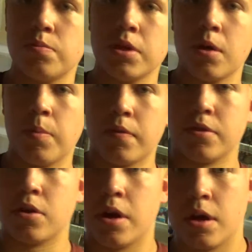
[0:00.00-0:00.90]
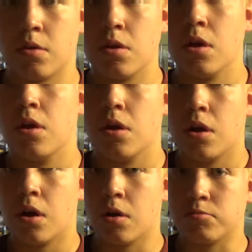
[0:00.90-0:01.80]
be up off the ground,
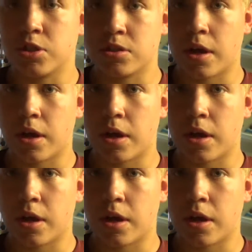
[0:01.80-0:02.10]
just a